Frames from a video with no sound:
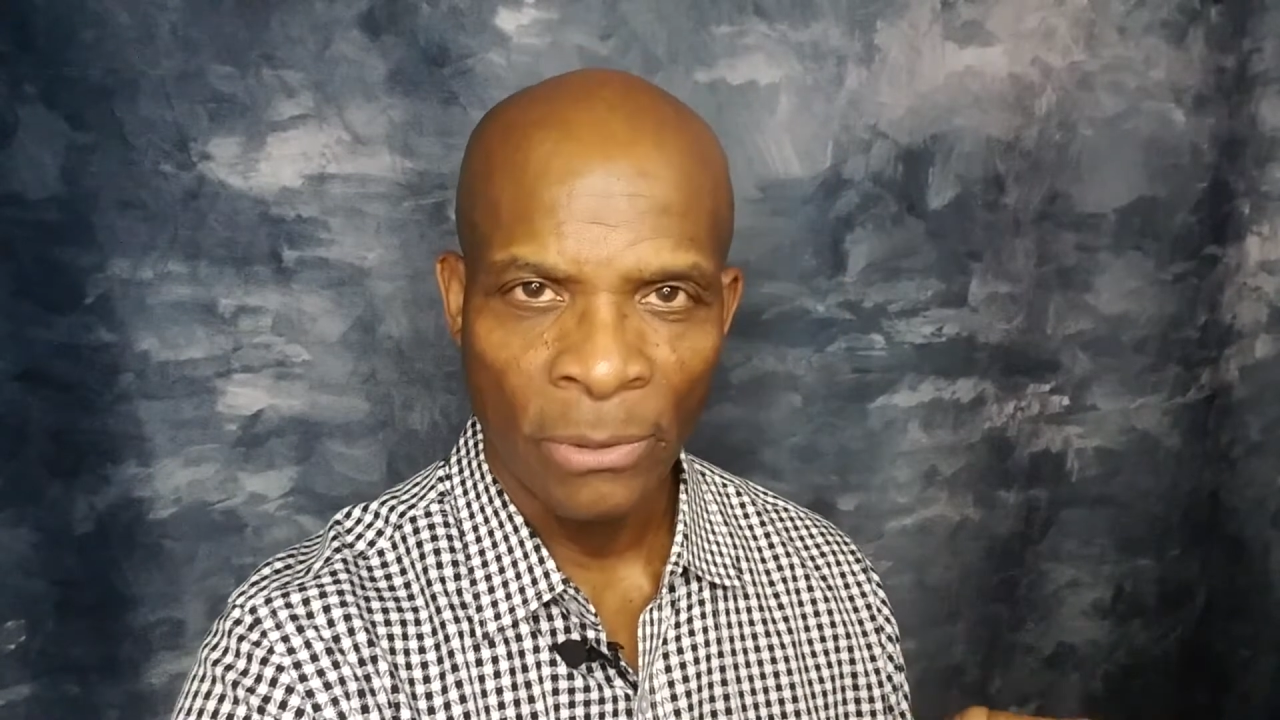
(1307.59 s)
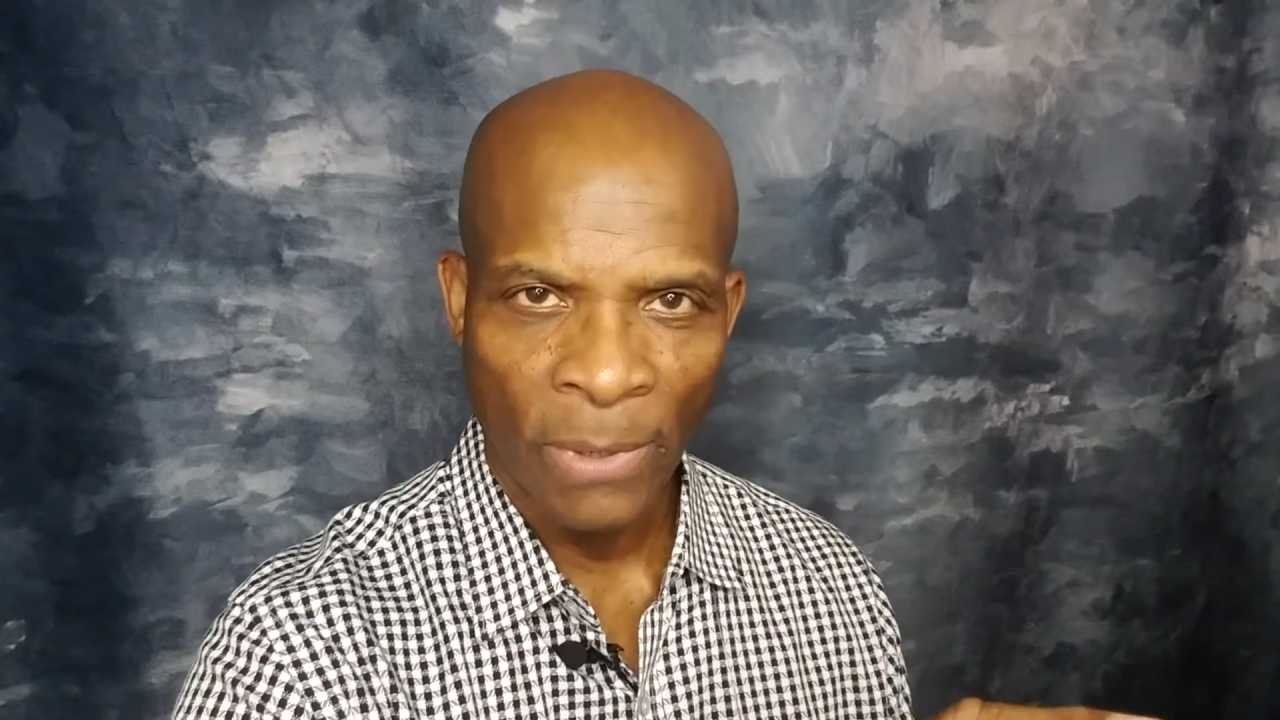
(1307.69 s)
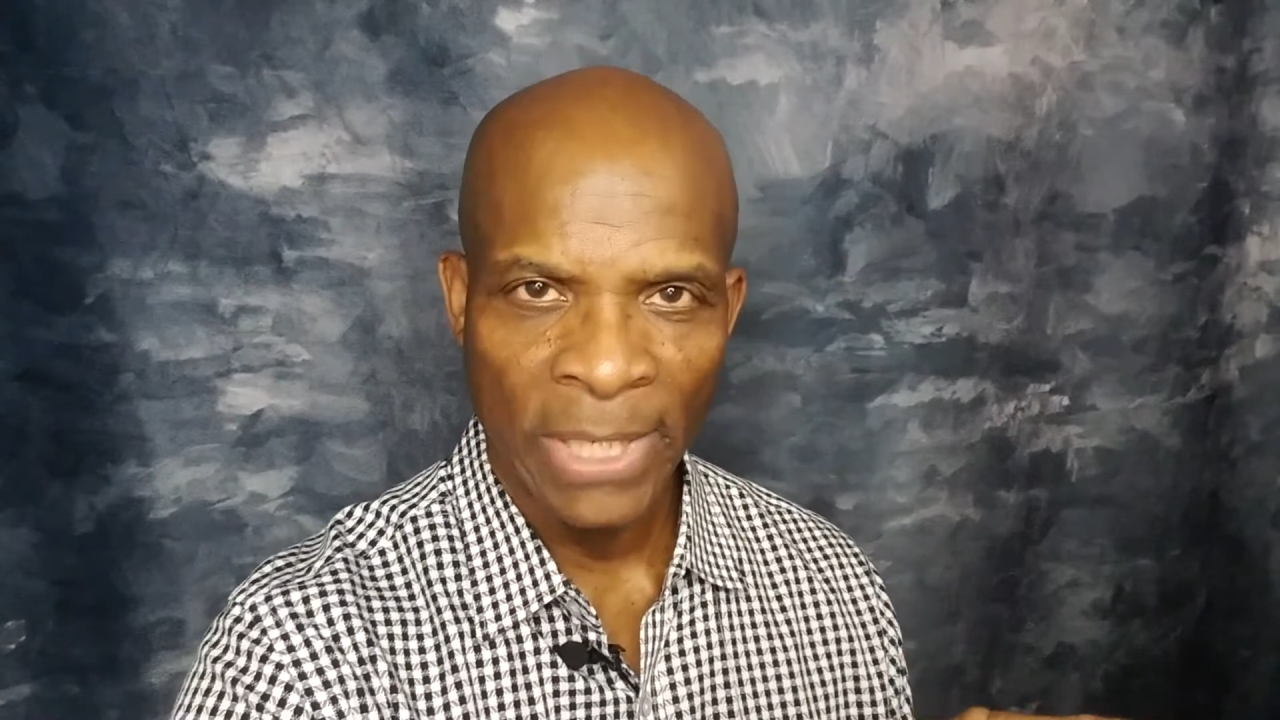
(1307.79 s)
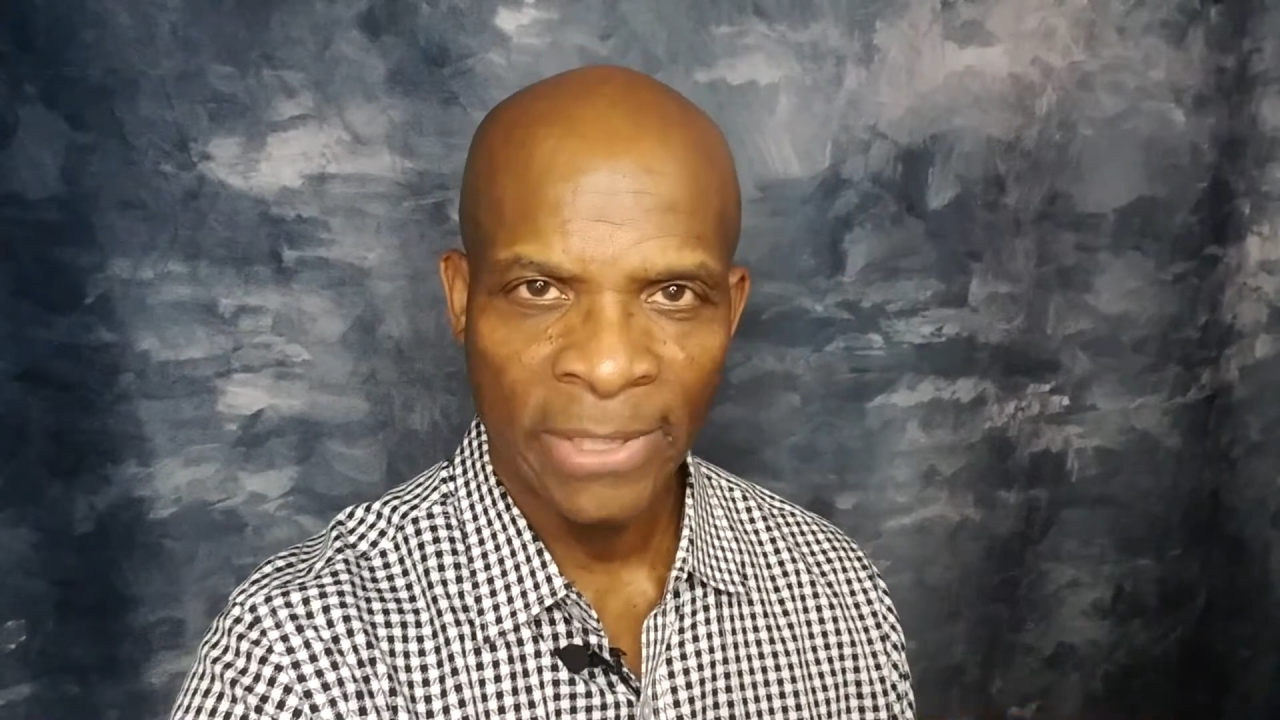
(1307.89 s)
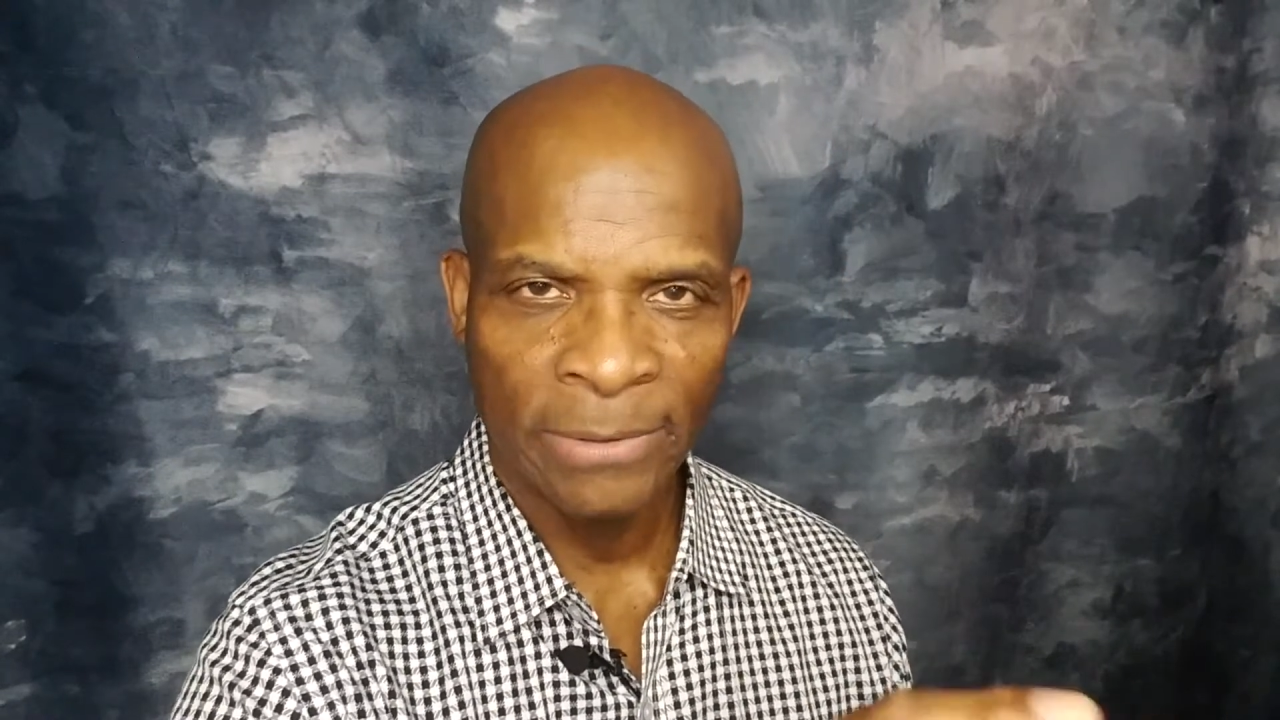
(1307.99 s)

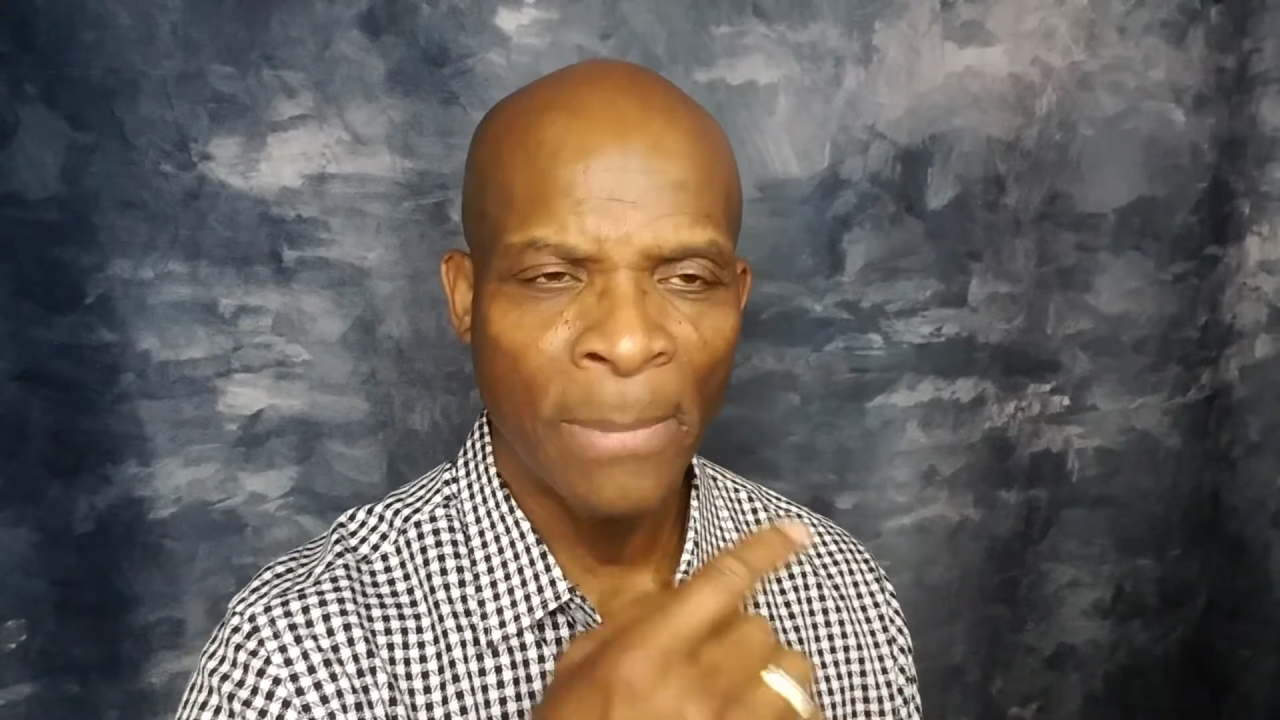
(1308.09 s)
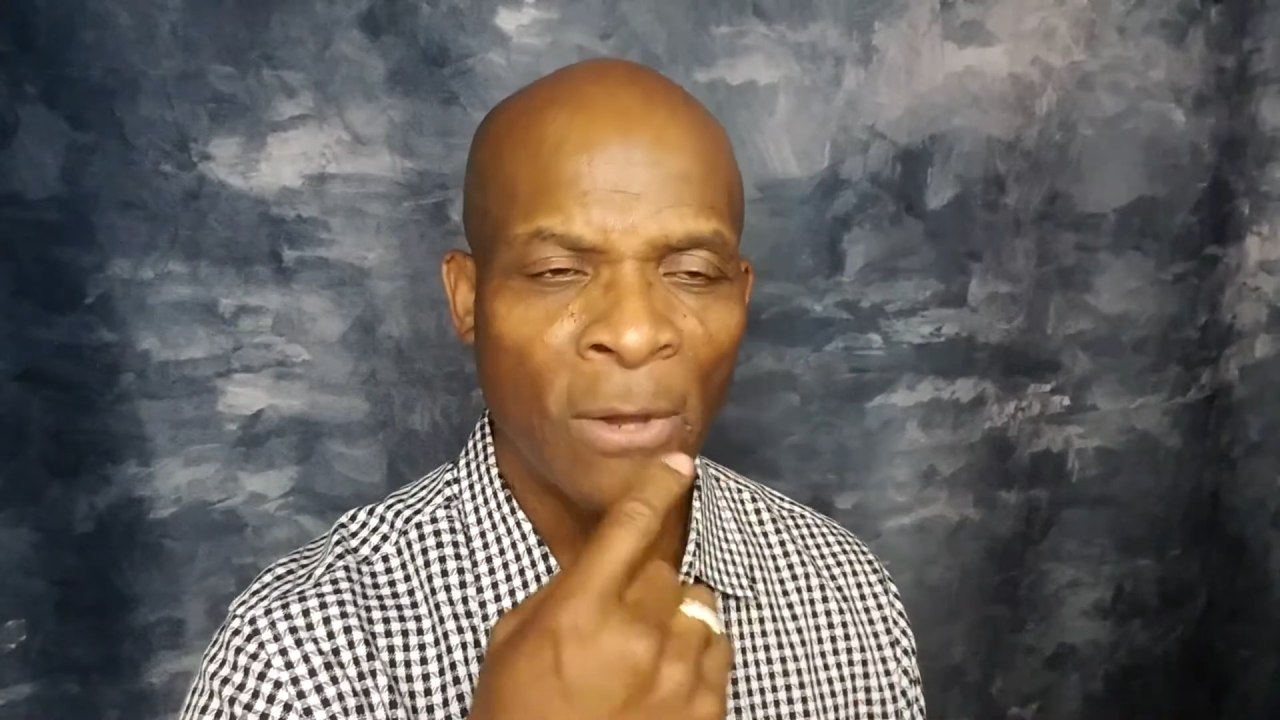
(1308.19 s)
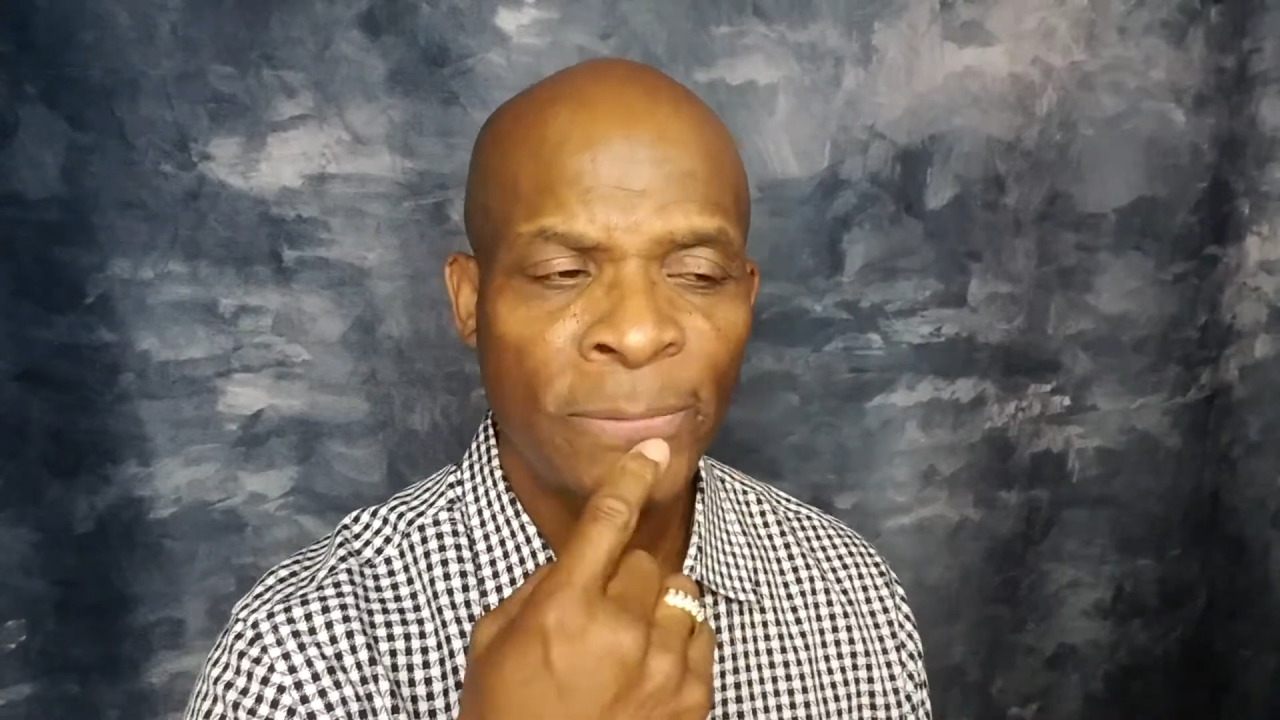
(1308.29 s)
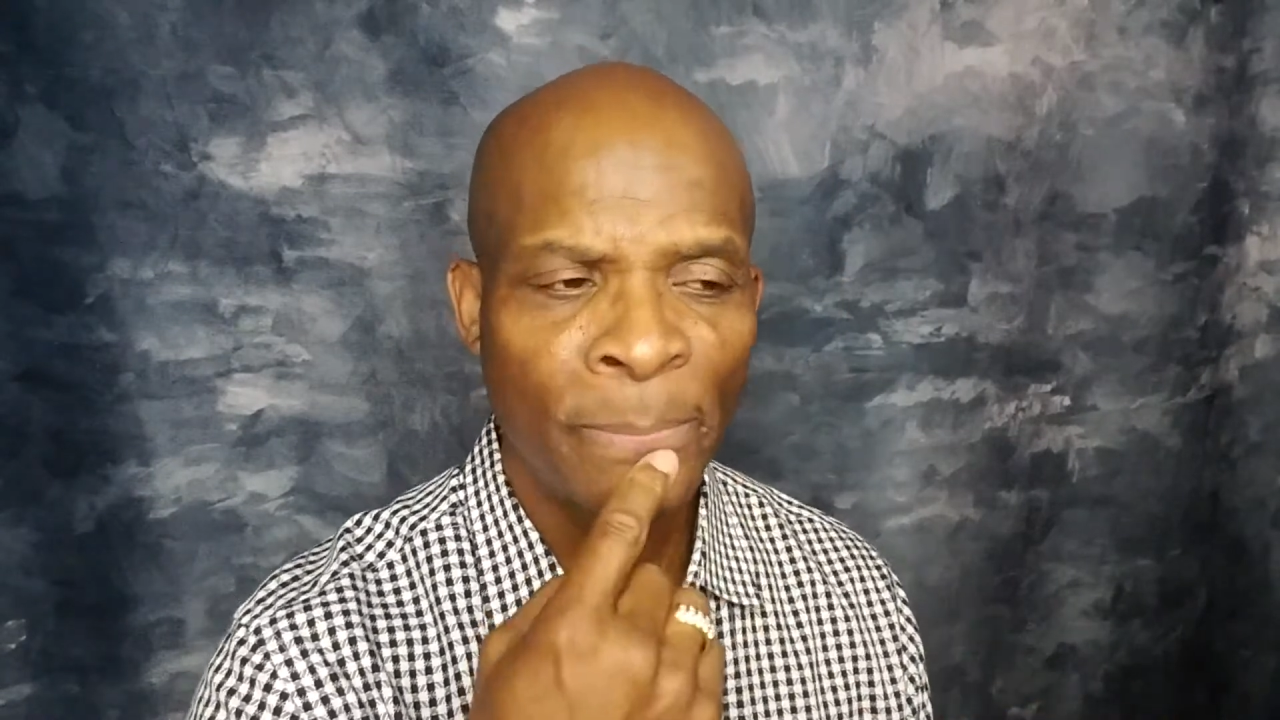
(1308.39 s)
Watch this. Most